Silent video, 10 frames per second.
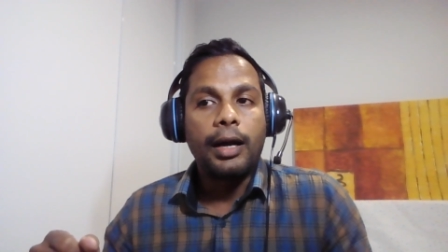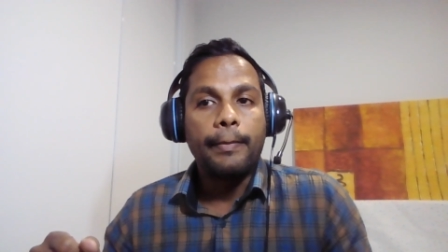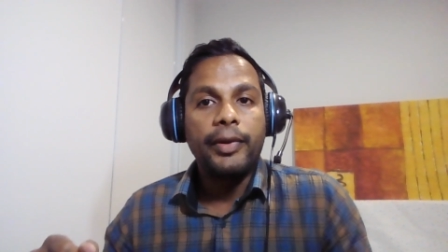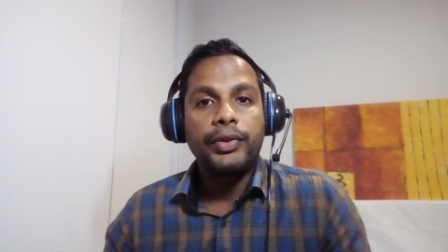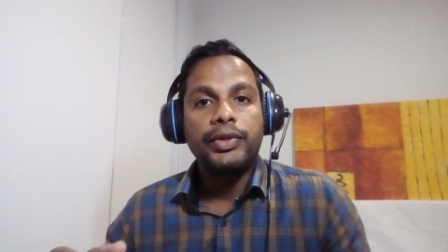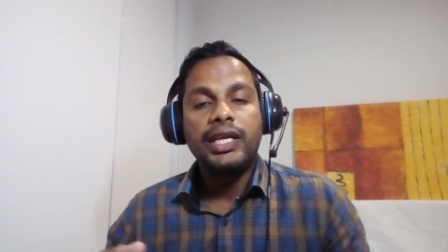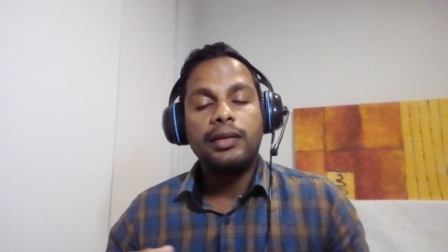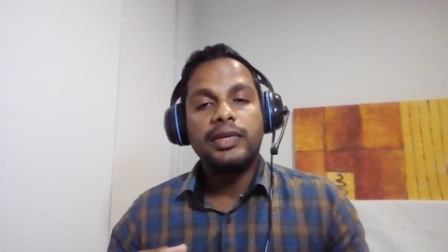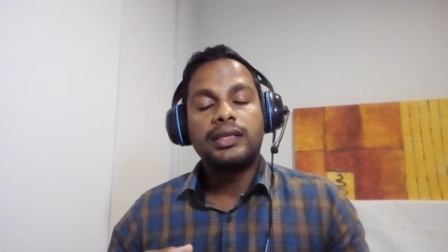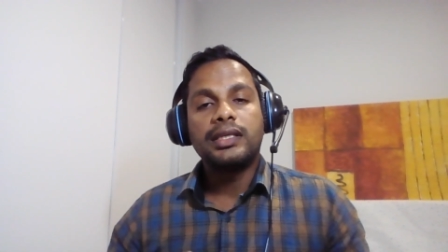when you deal
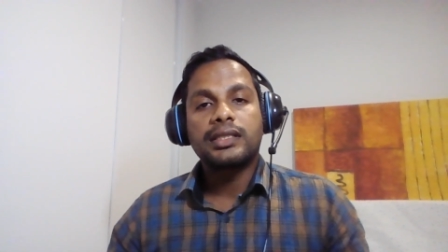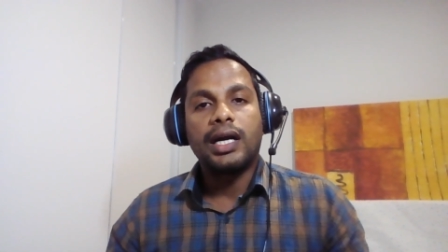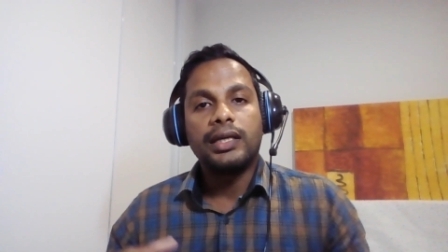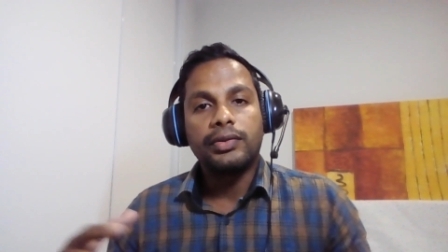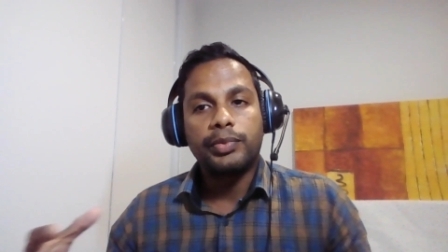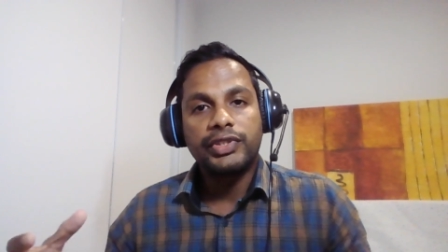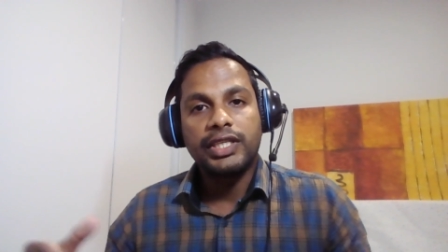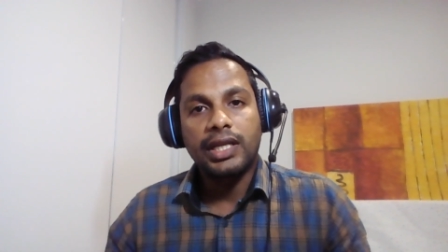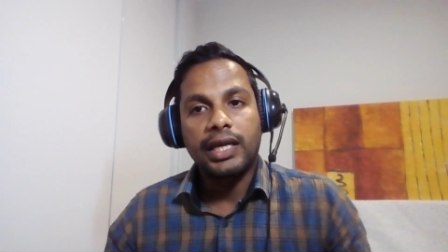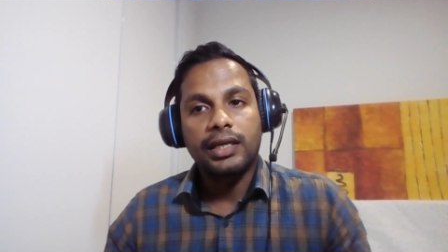with this kind of
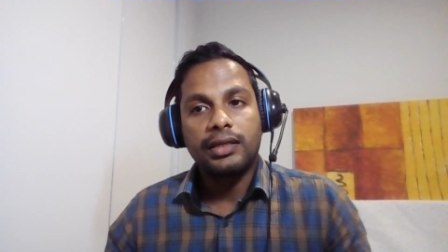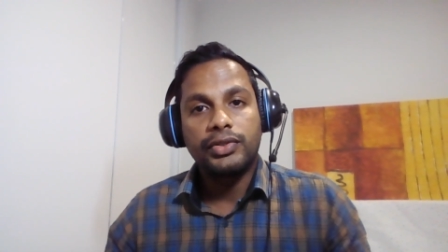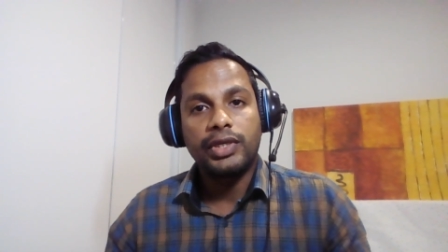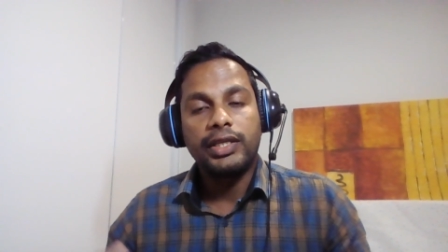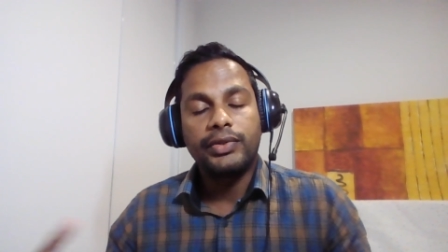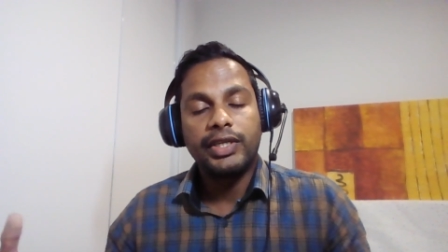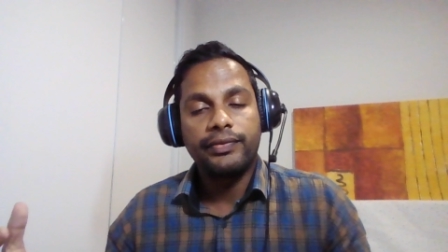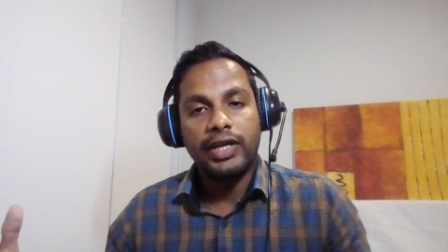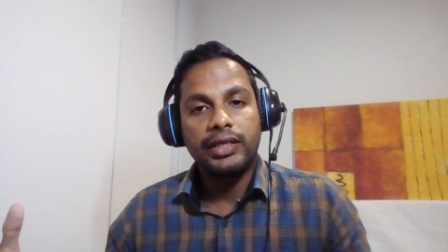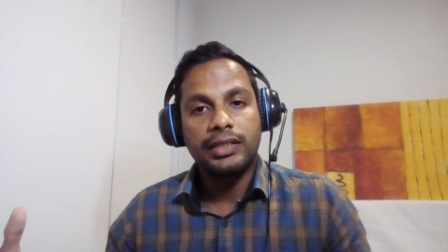project, like
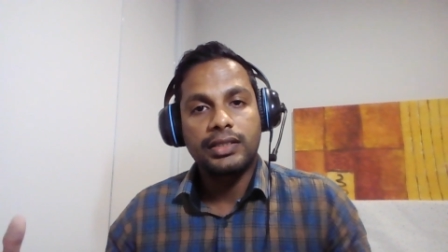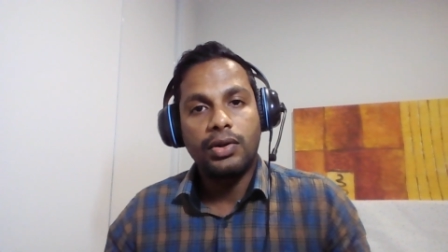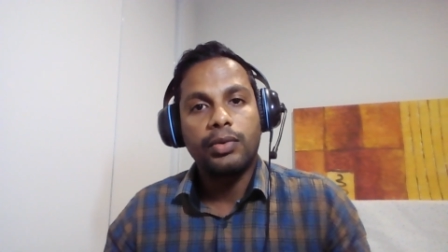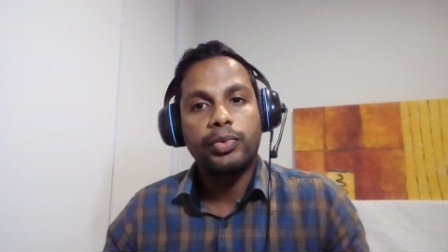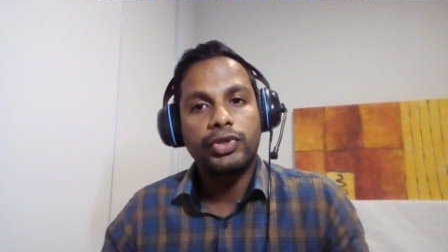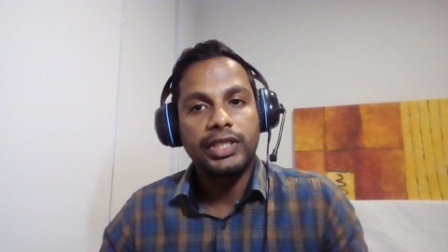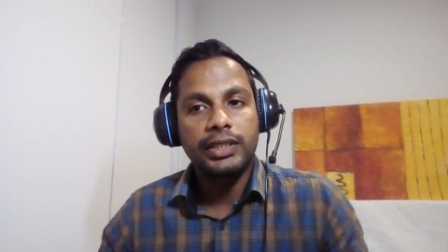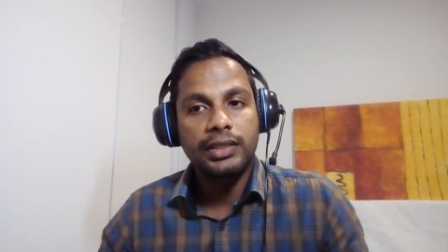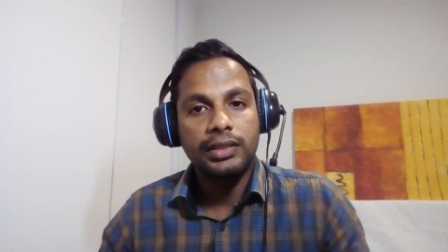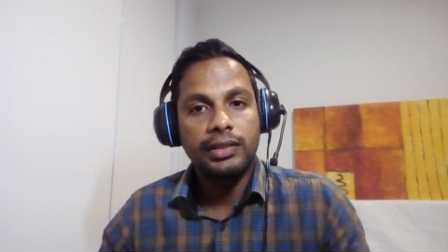20-25 years long
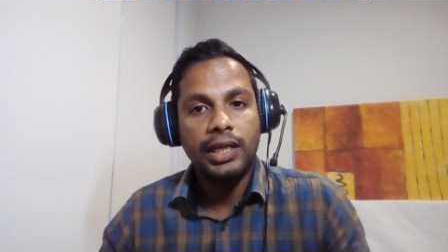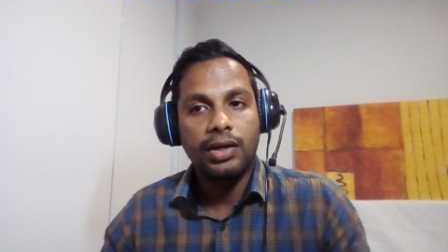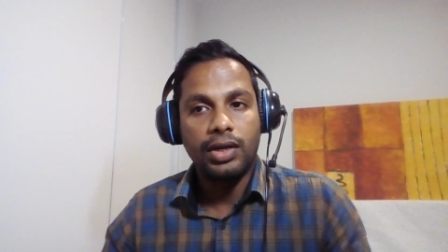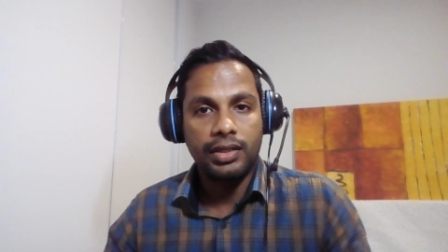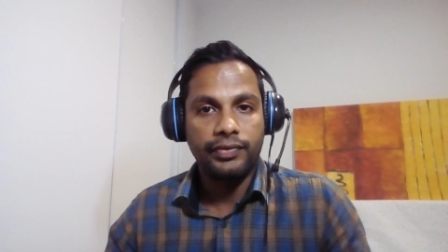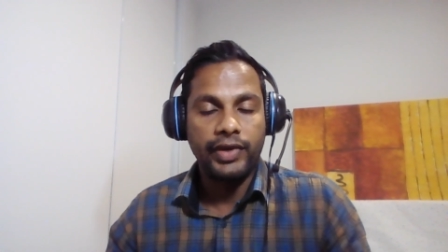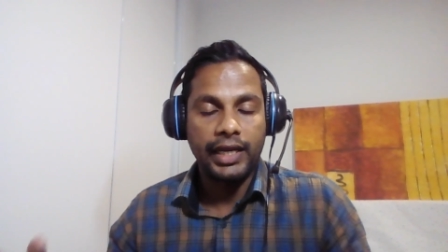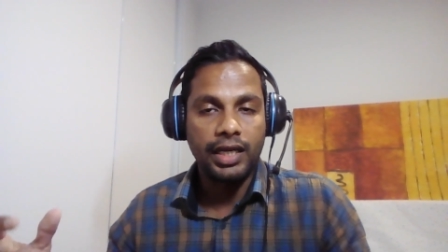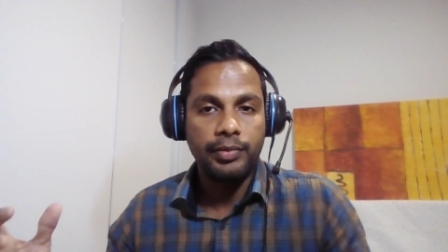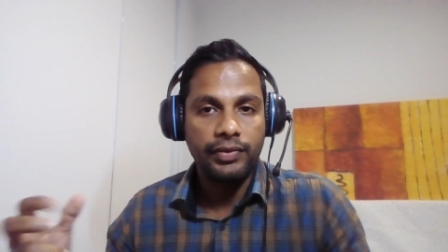project, there are a lot of
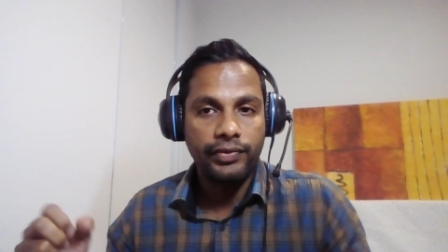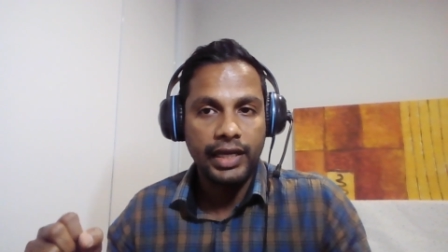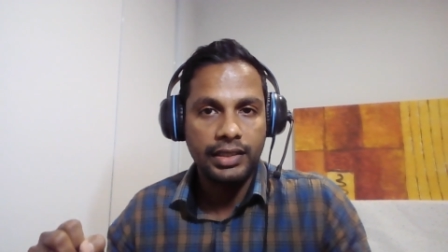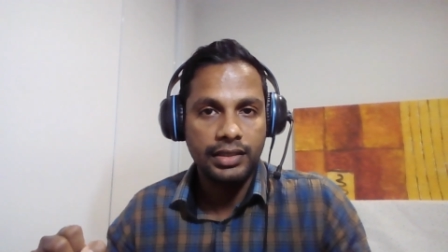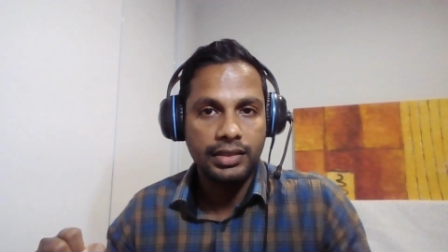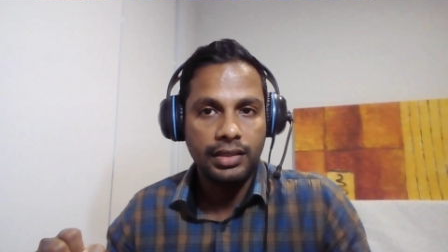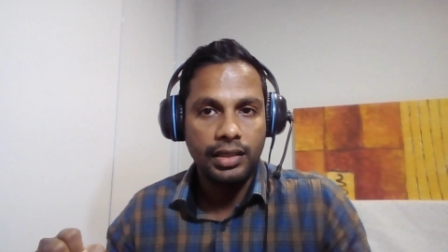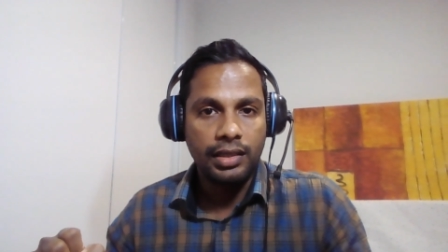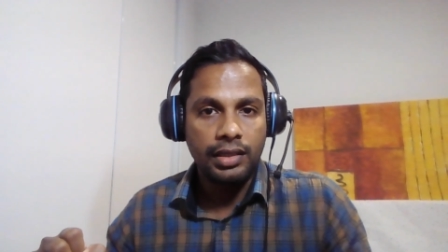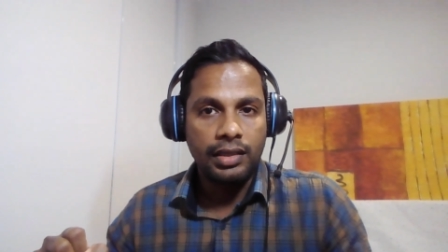economic factors
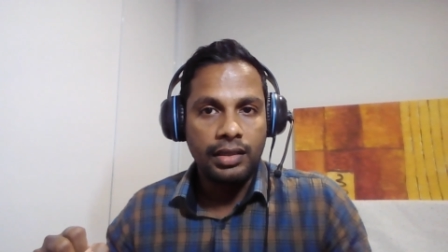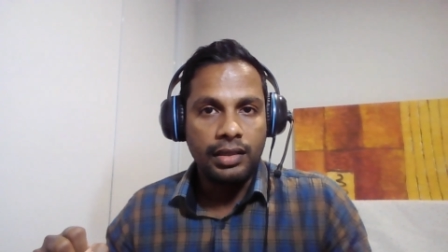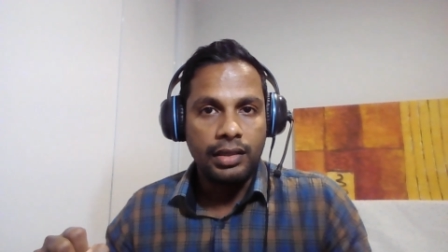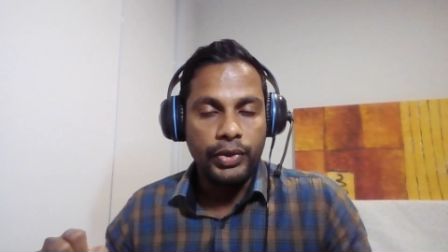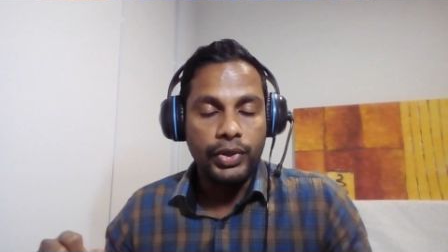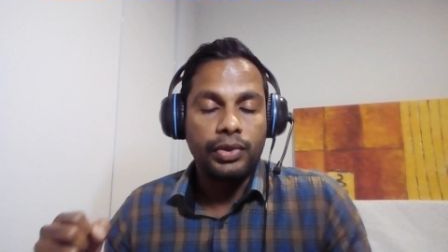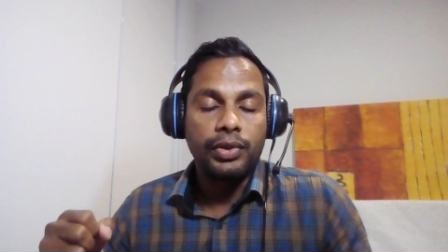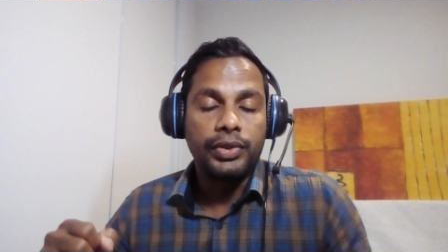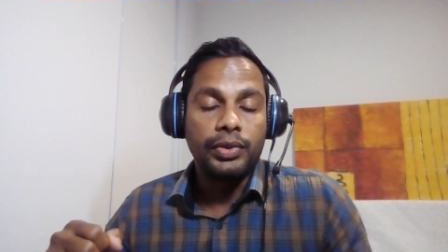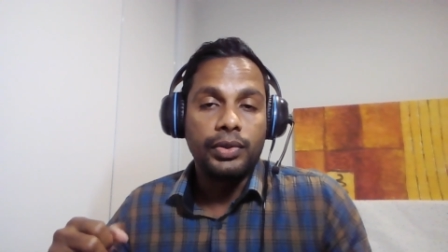you're
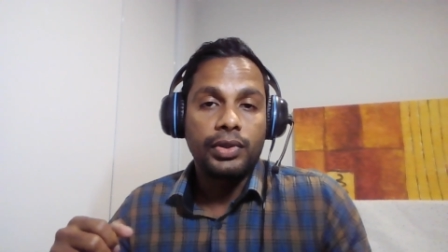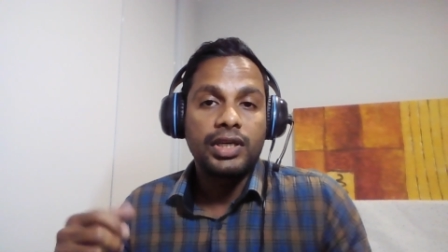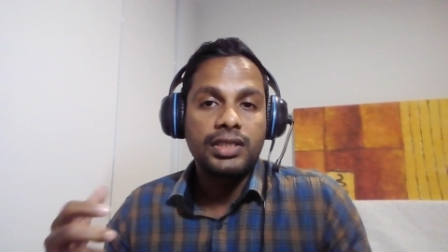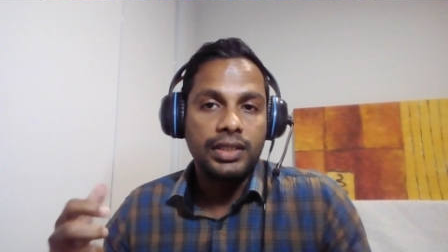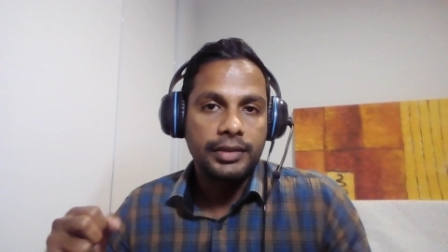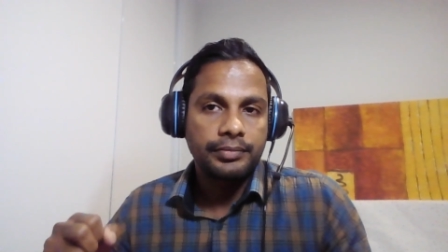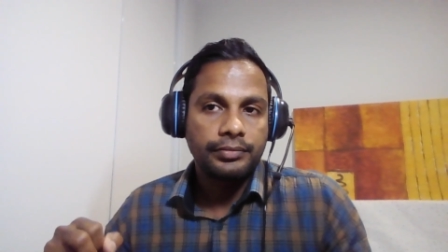going to consider.